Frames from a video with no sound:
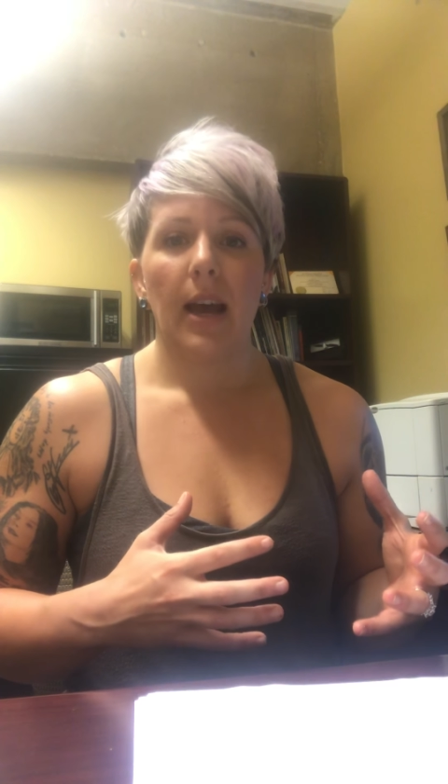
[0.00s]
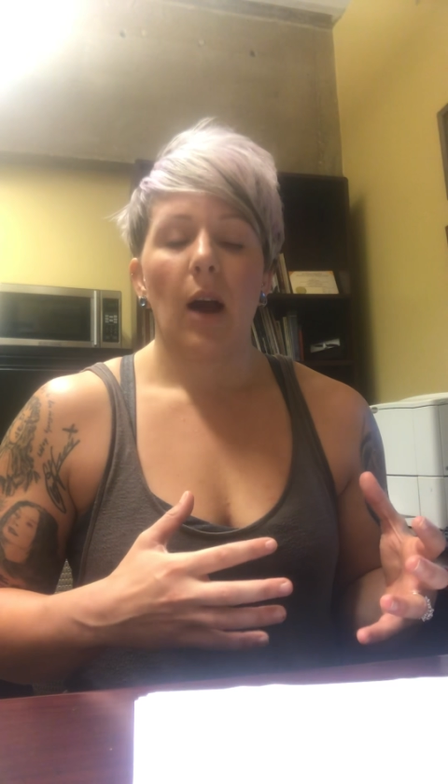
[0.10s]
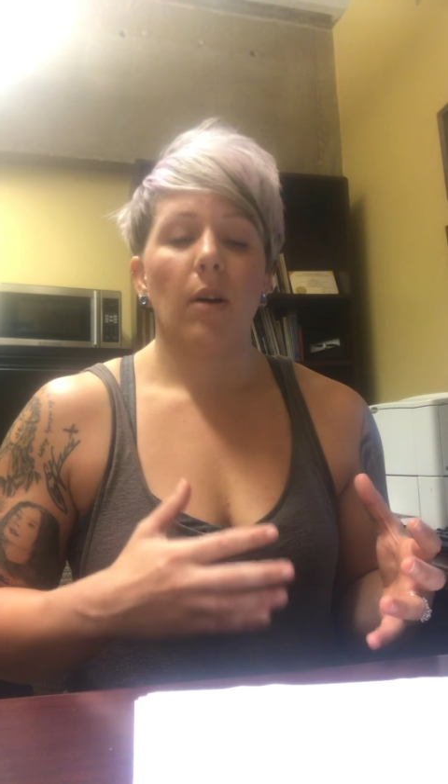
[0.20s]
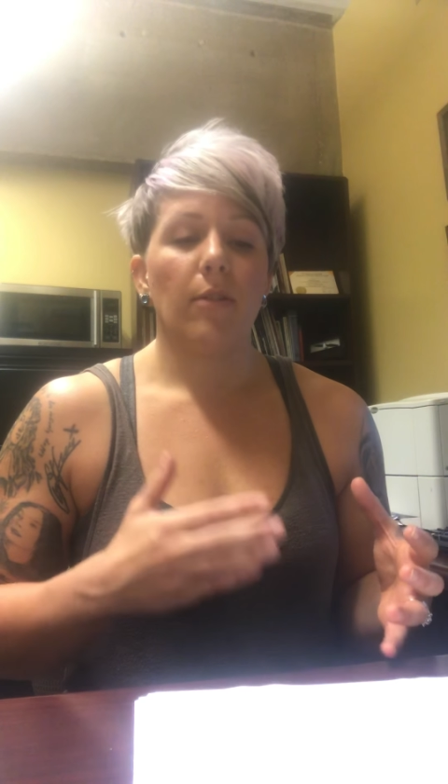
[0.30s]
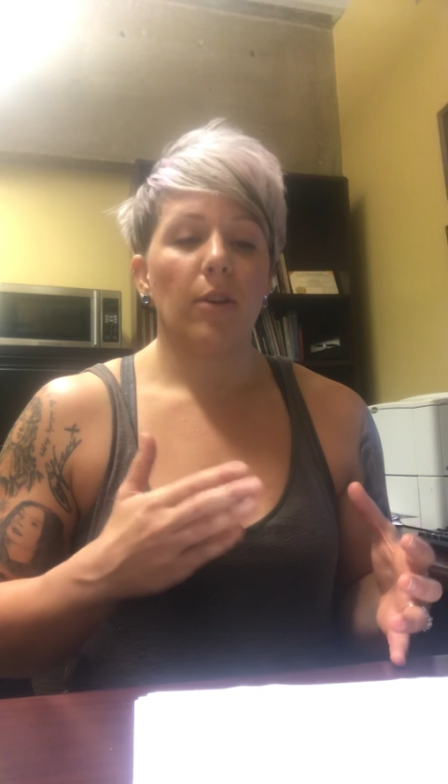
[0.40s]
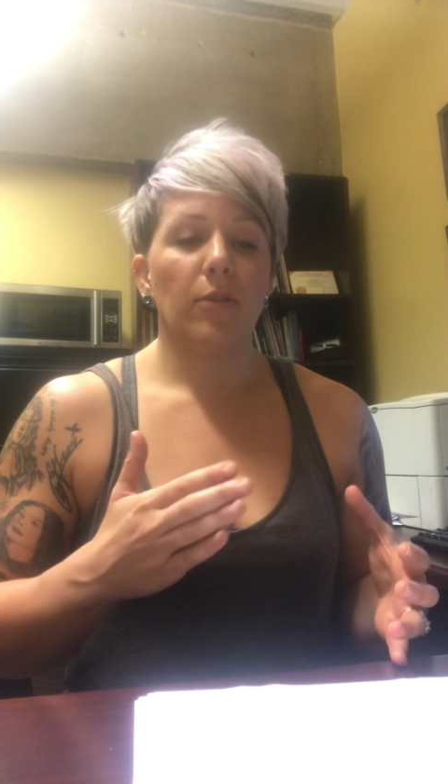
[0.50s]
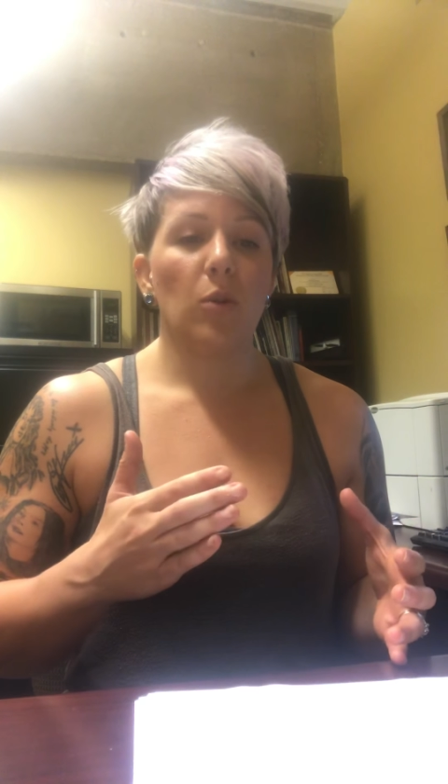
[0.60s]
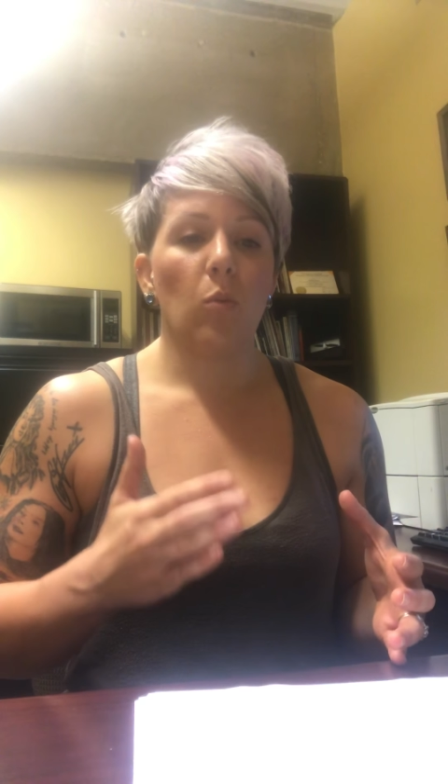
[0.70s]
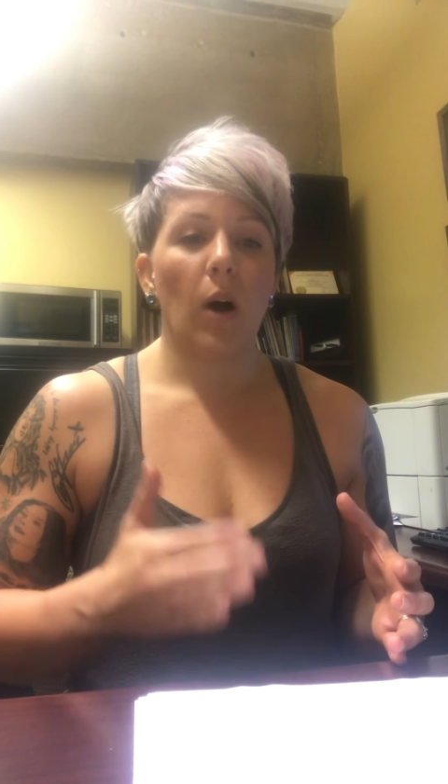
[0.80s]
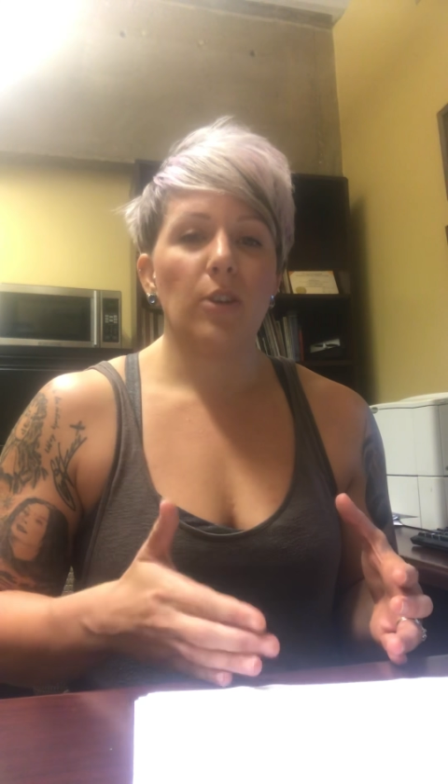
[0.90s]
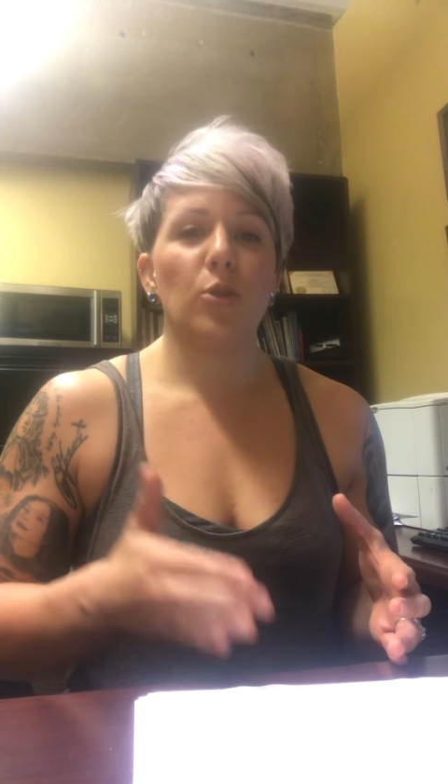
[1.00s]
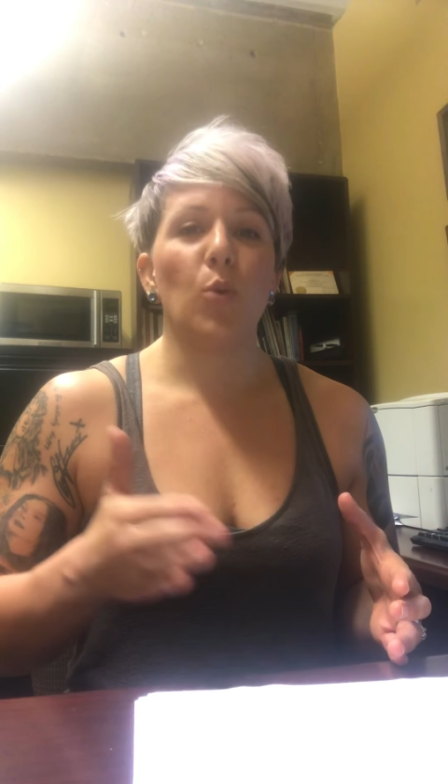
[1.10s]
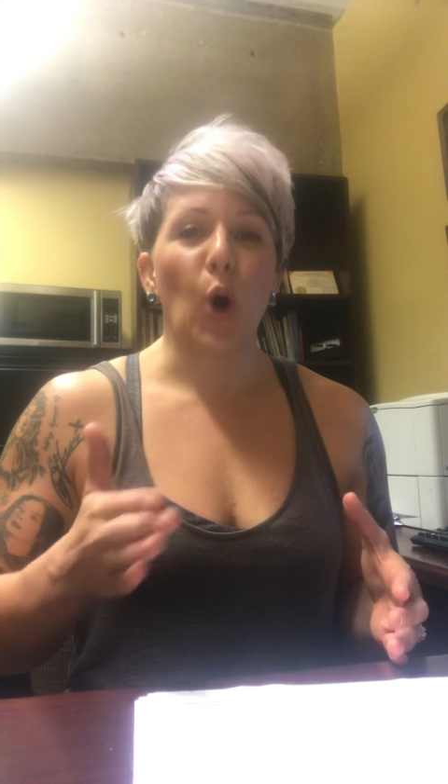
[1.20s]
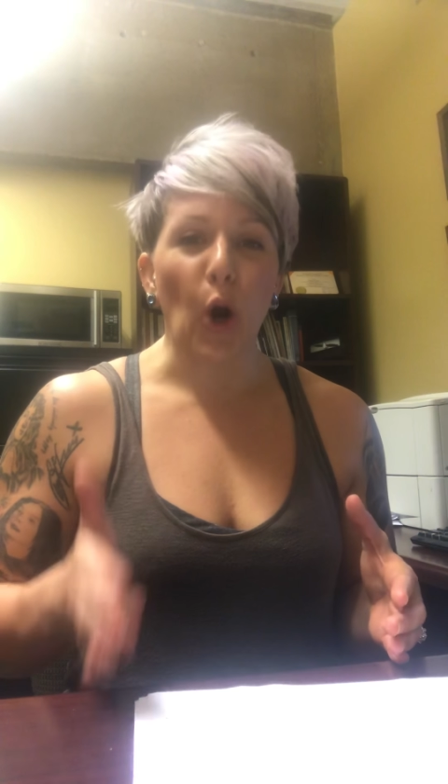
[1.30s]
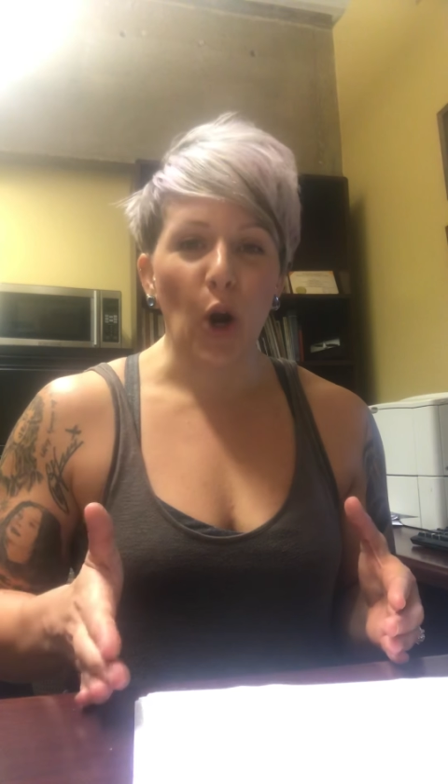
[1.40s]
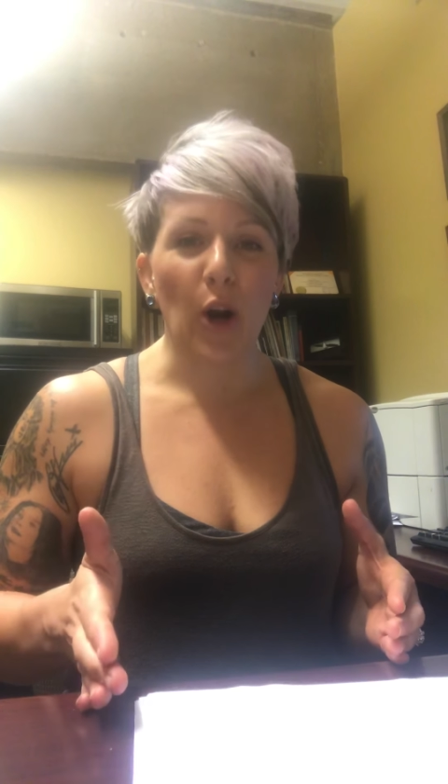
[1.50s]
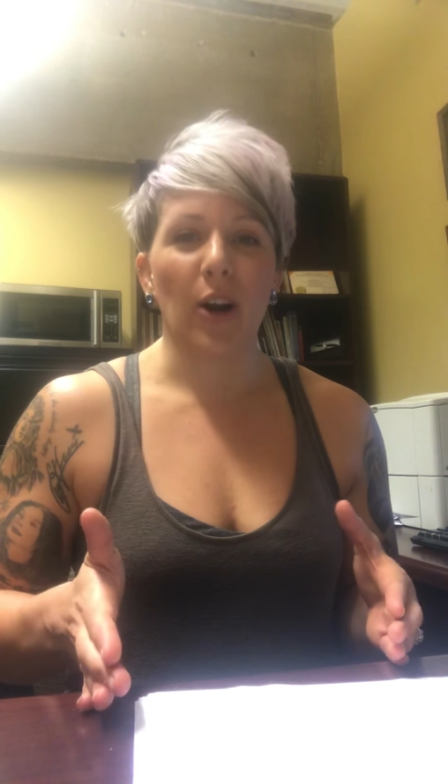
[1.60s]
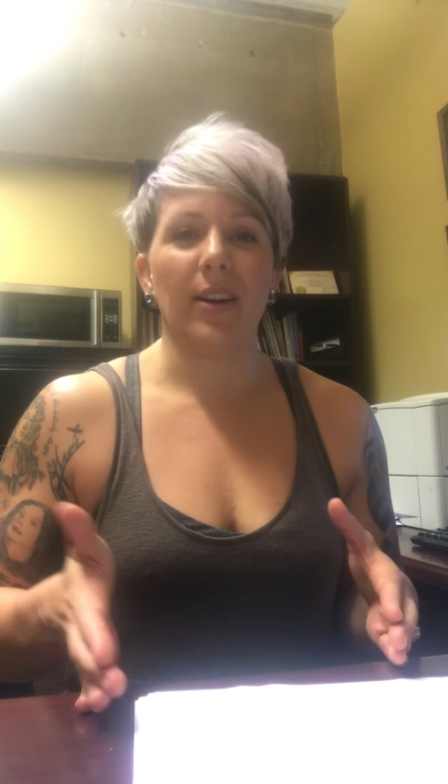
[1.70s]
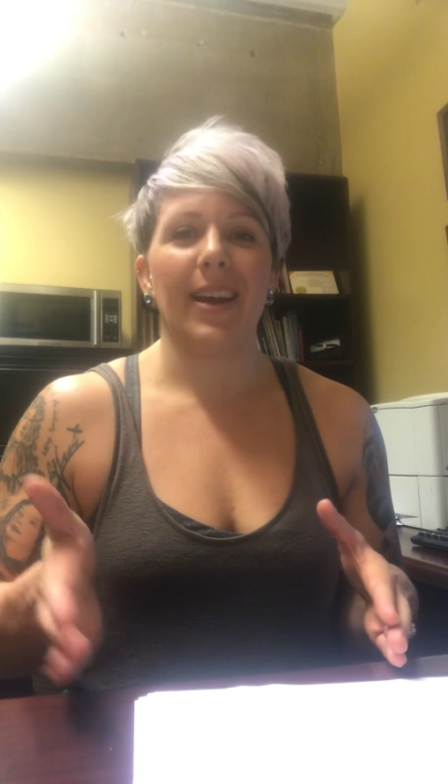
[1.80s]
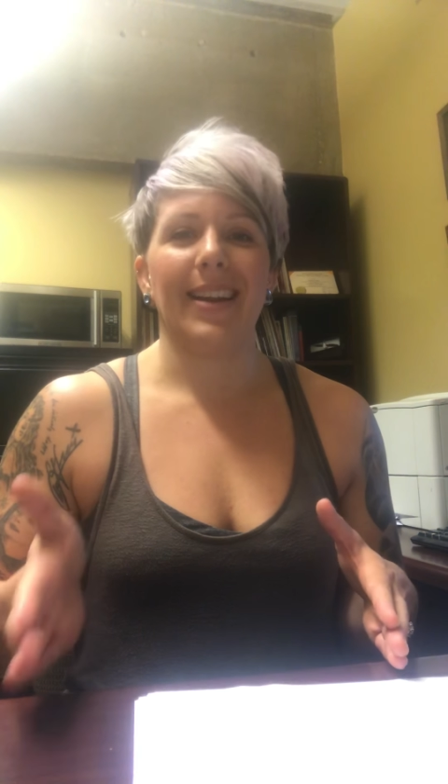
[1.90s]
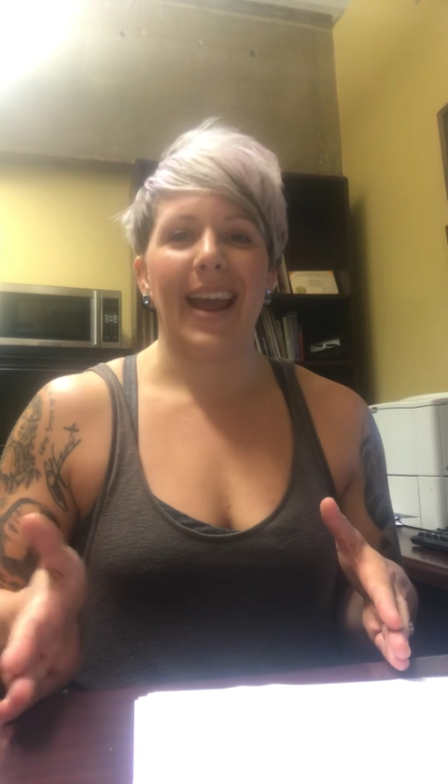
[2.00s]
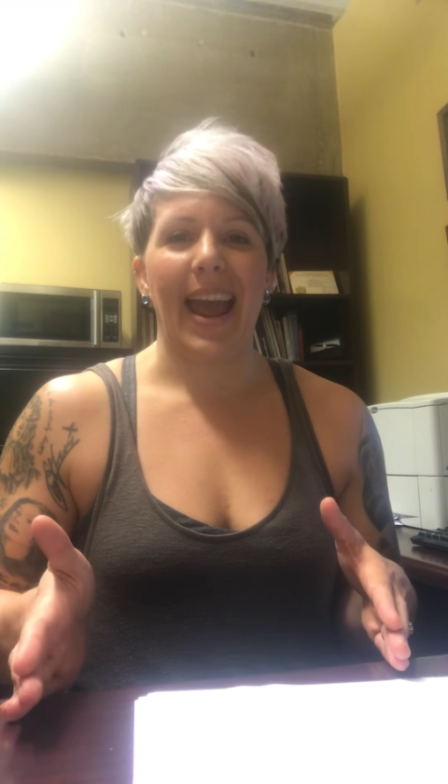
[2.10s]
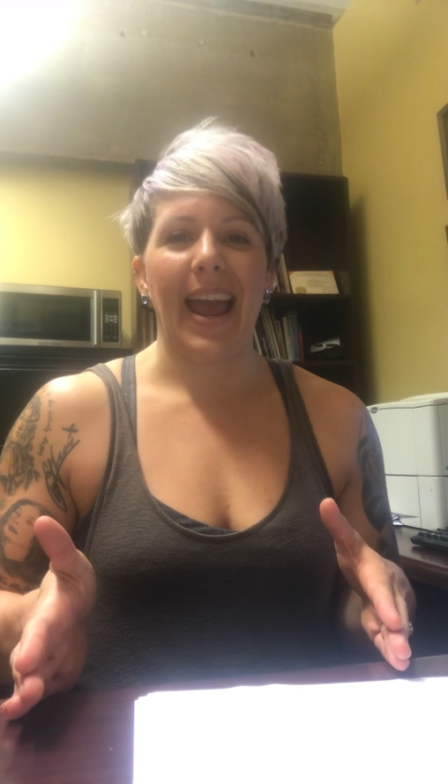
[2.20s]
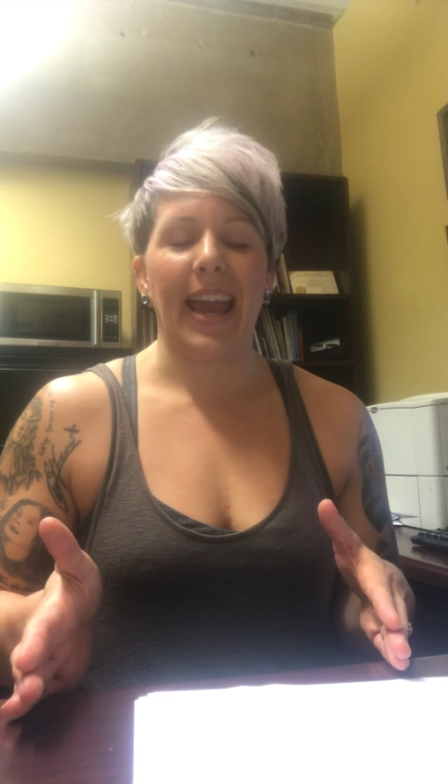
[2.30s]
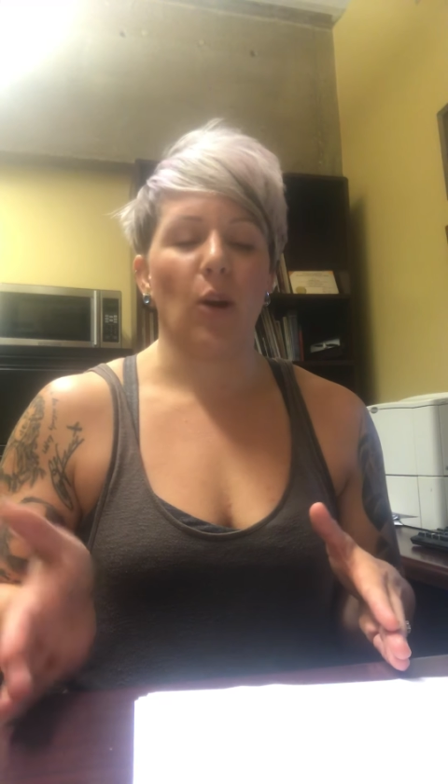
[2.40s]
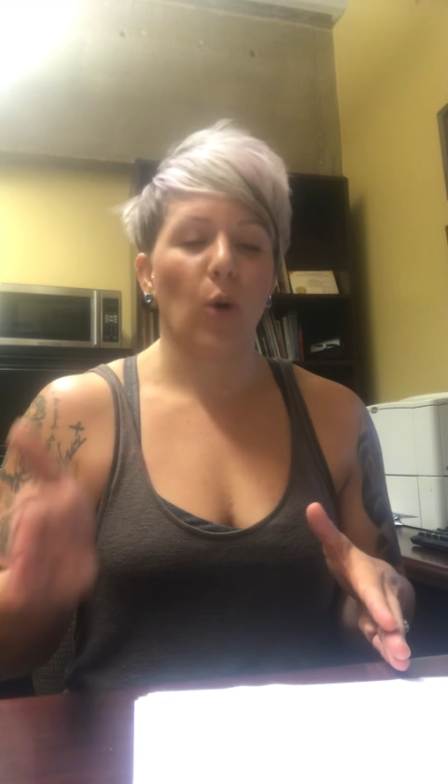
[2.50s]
However, if you want to earn an A